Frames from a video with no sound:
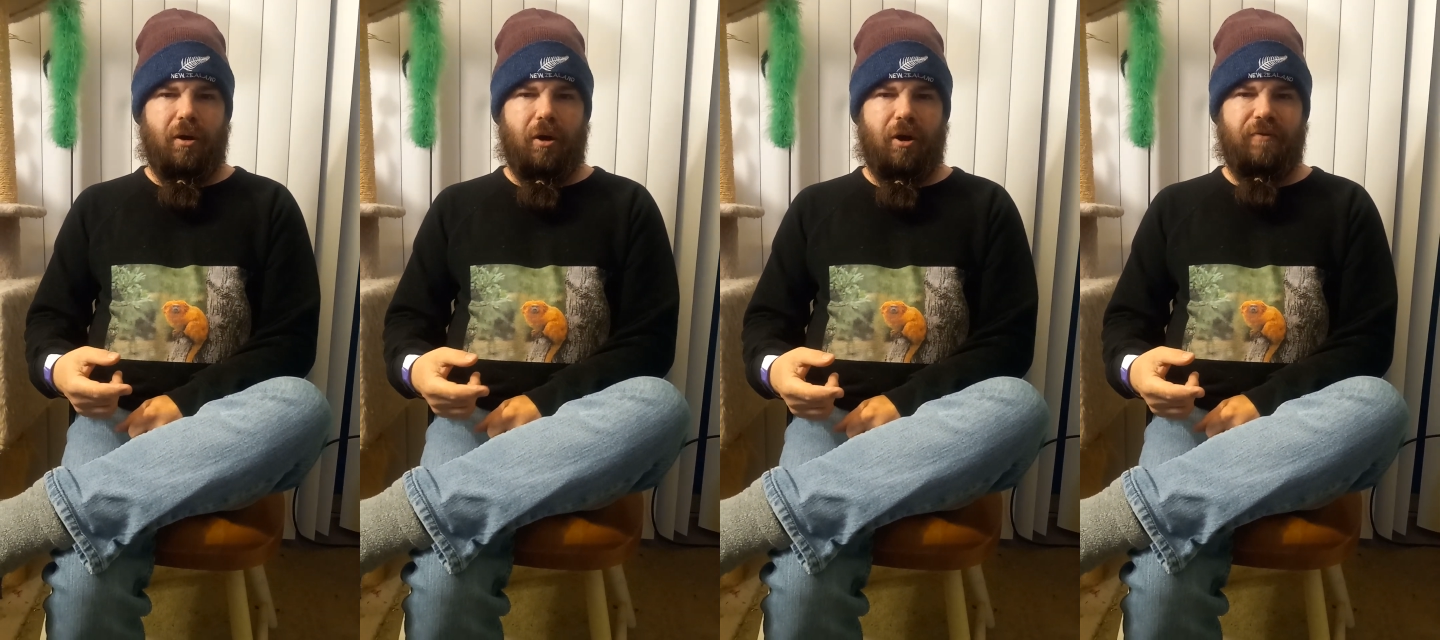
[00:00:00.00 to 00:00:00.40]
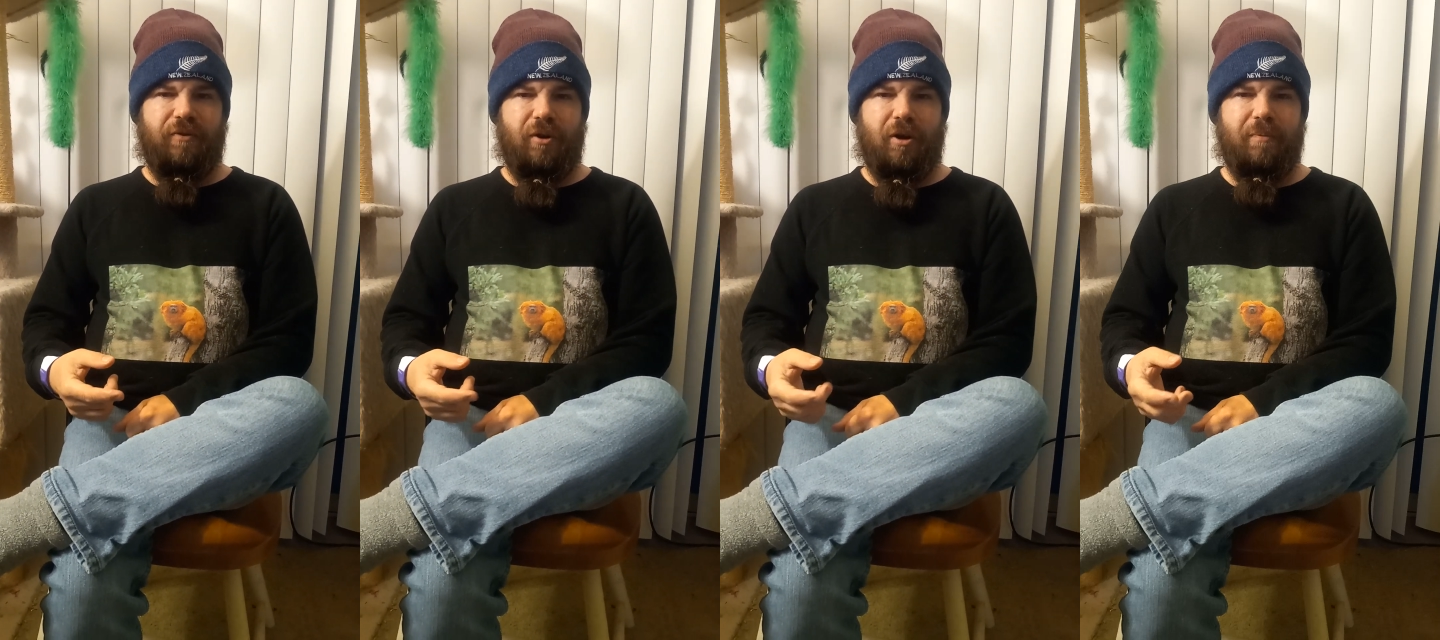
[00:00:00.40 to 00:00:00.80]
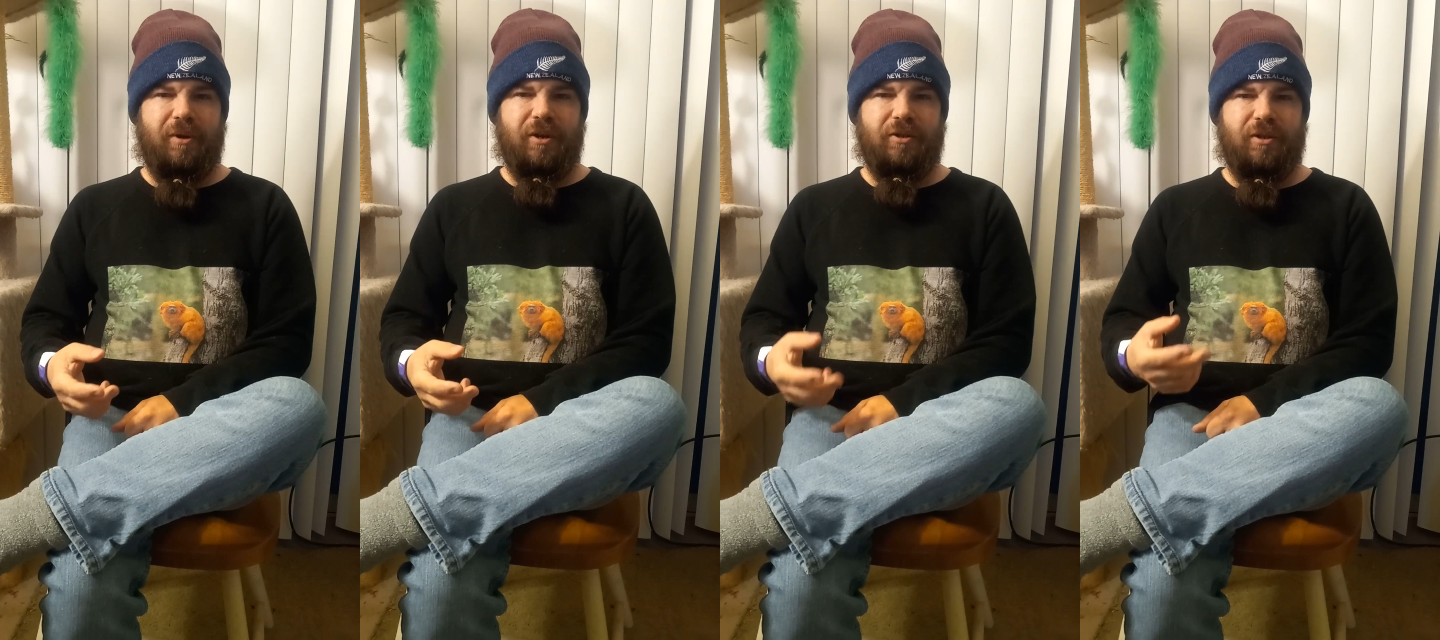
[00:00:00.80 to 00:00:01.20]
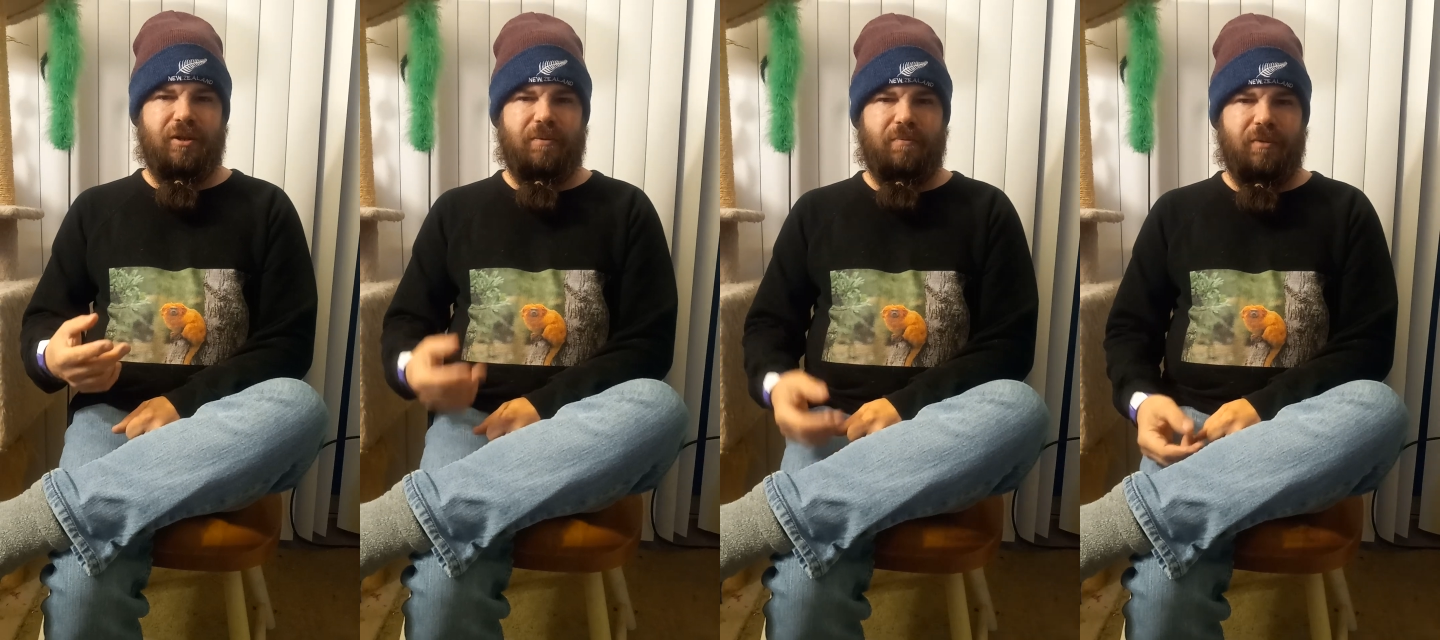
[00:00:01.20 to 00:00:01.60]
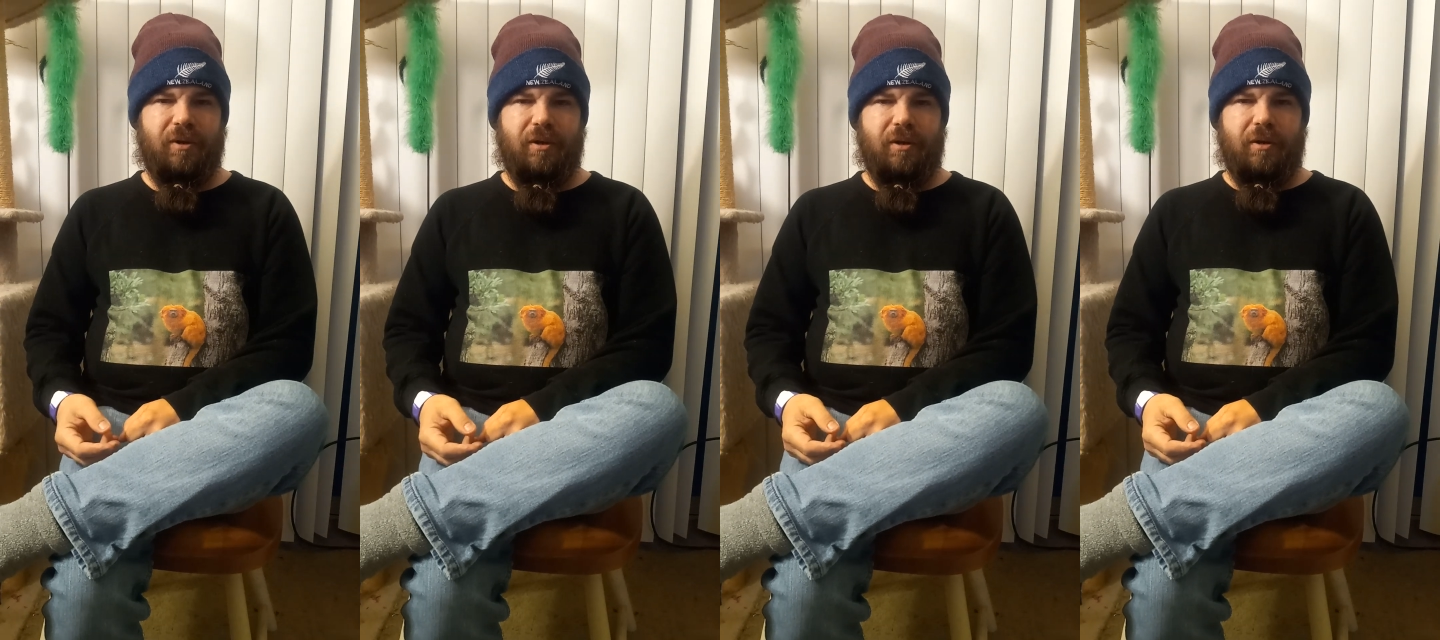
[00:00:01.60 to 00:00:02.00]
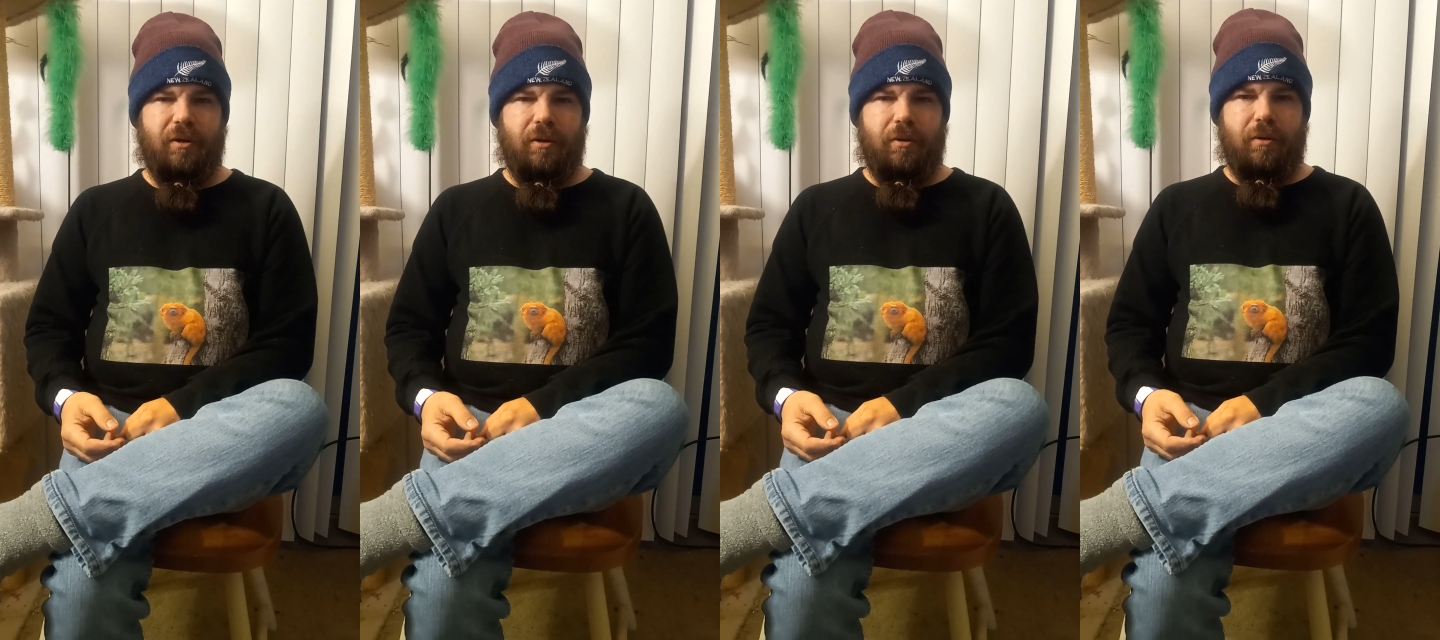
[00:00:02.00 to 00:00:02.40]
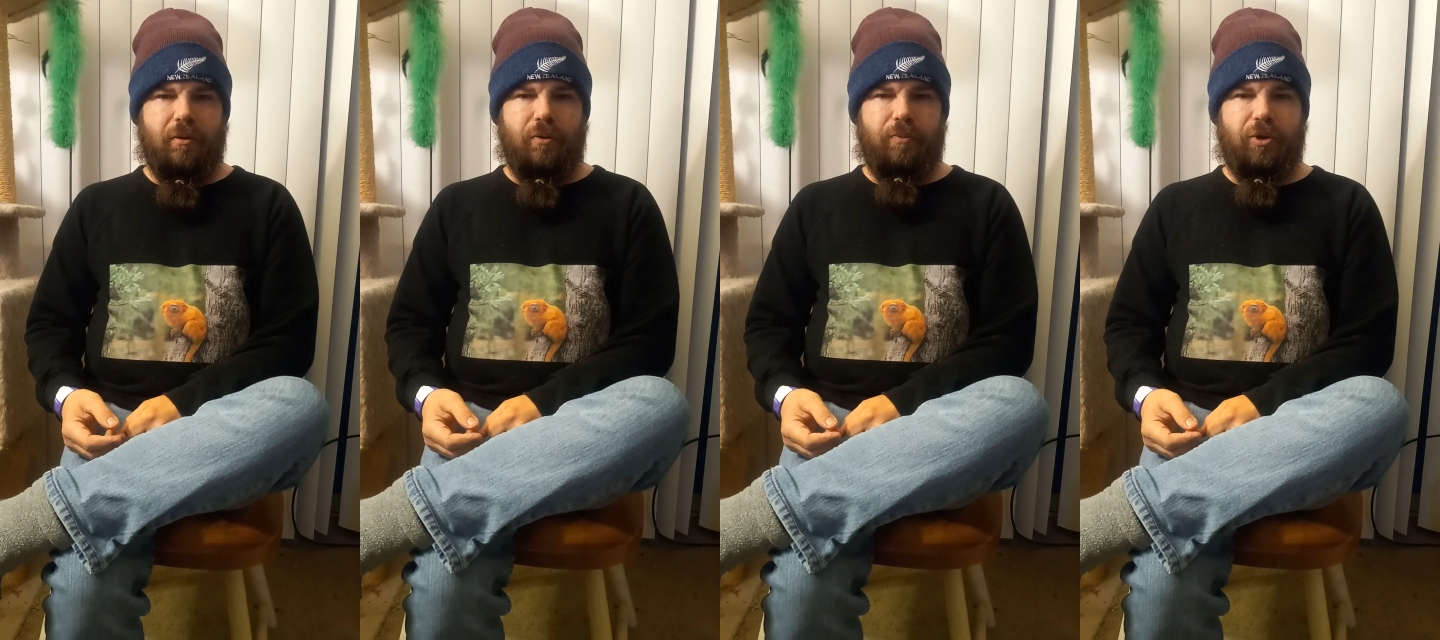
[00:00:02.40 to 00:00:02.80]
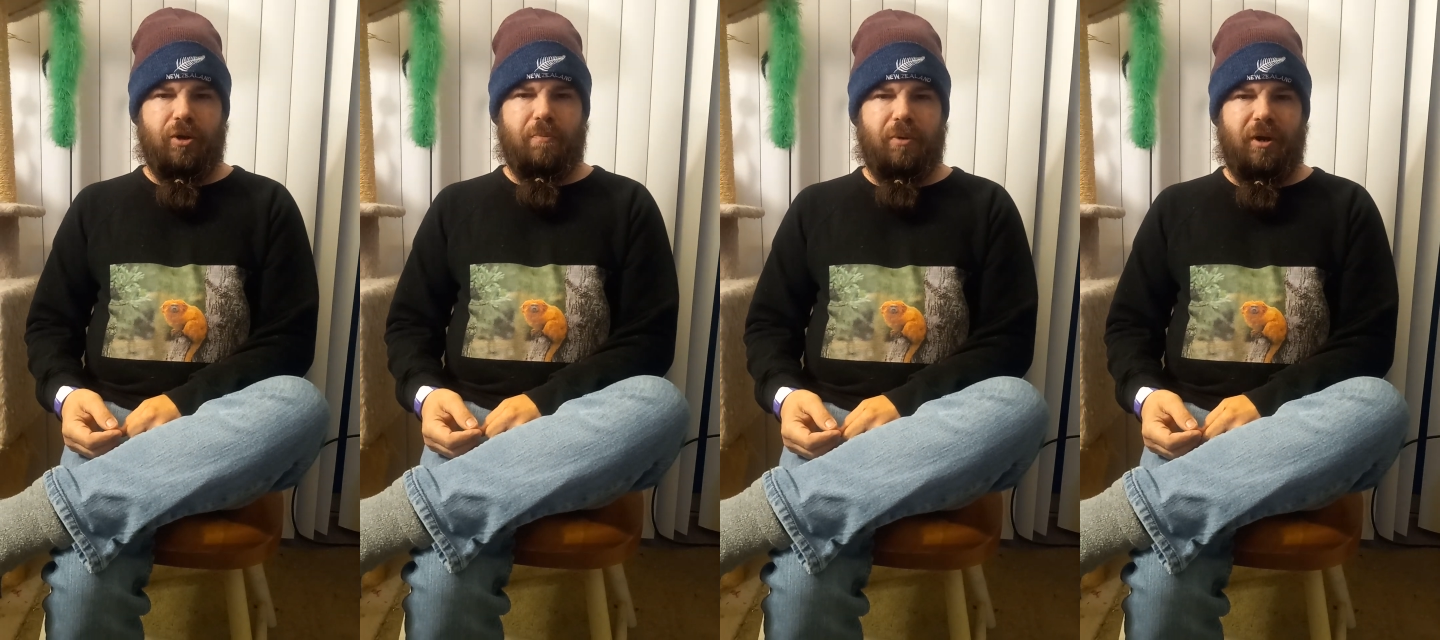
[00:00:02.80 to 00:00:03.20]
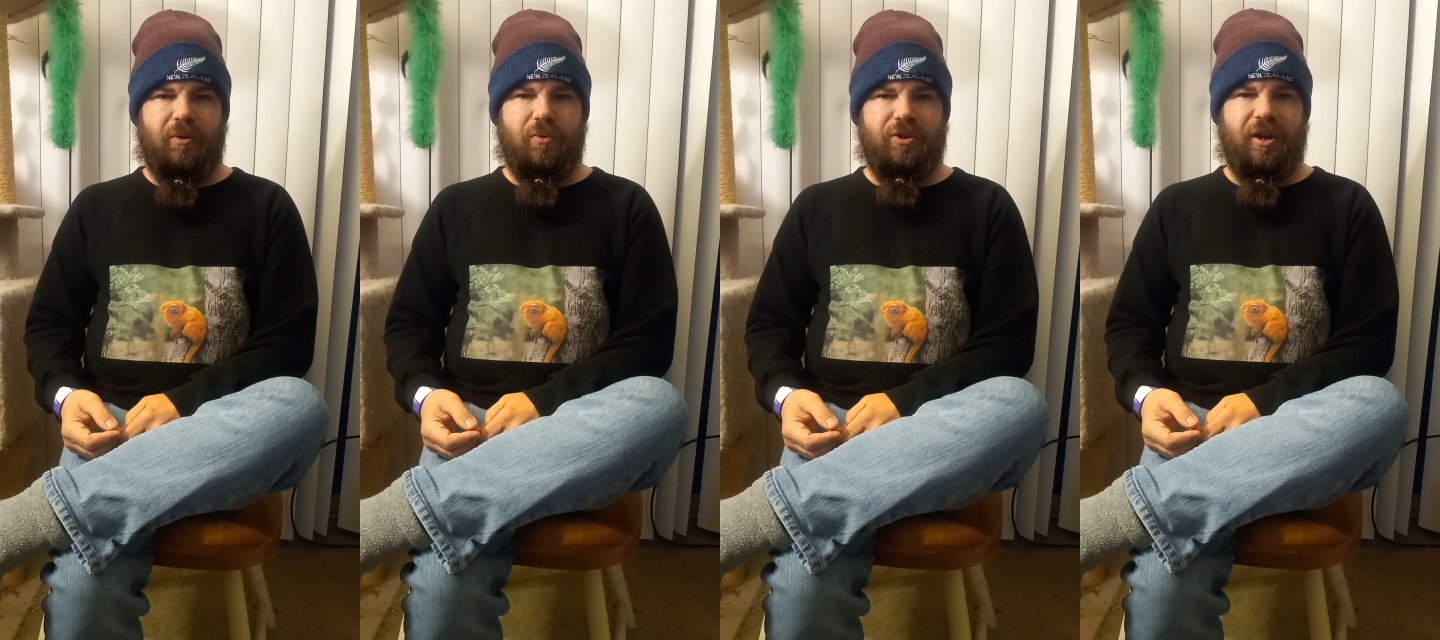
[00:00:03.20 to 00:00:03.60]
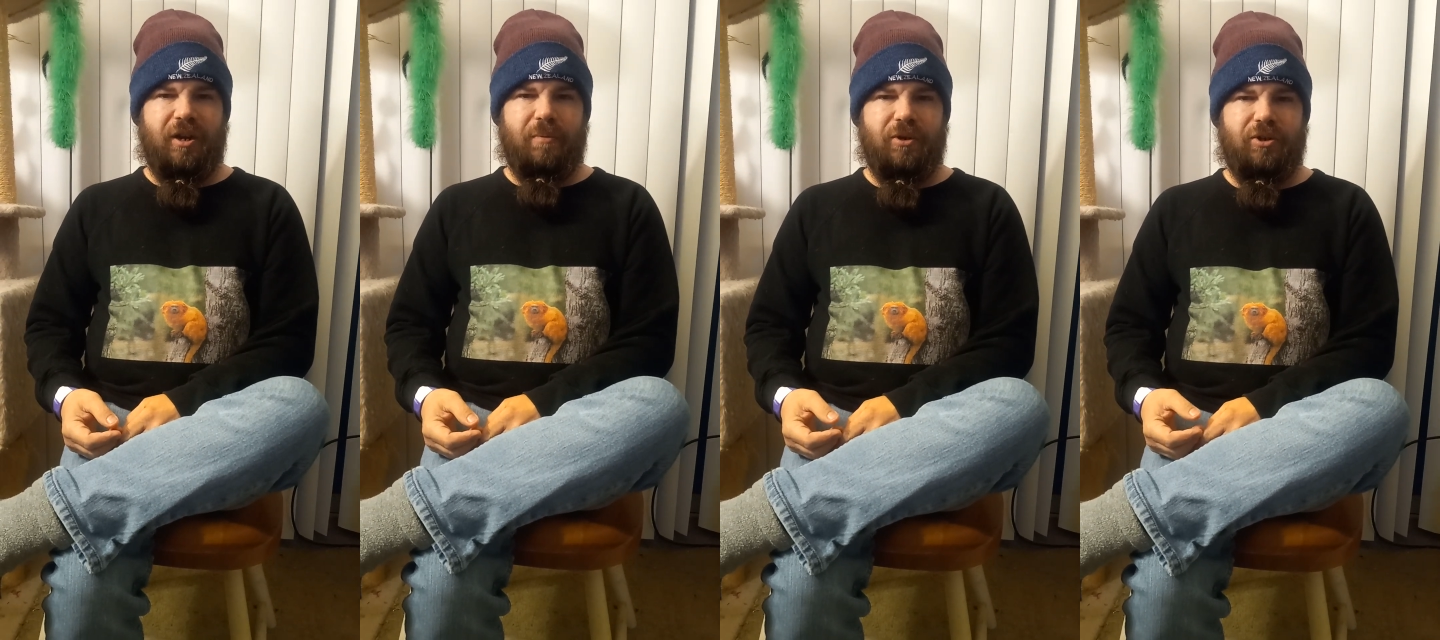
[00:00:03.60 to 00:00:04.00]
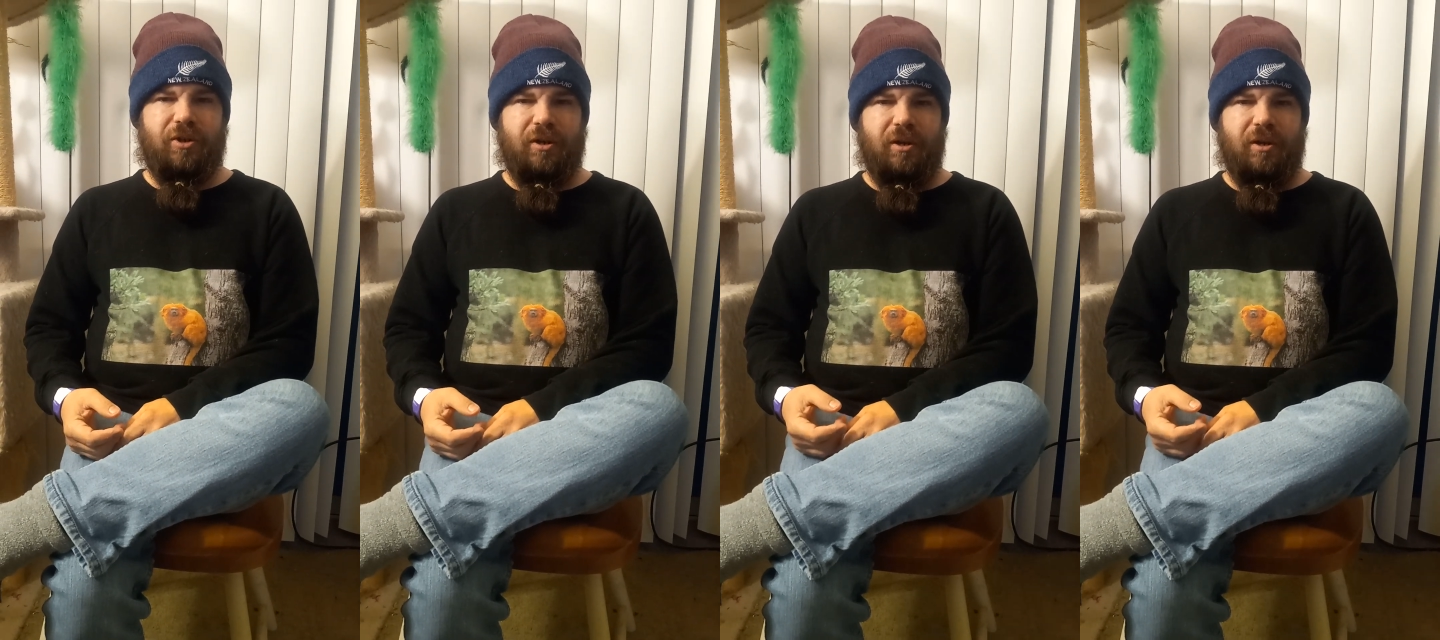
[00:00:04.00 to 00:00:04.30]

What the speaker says: off and on because the duck blind was damaged.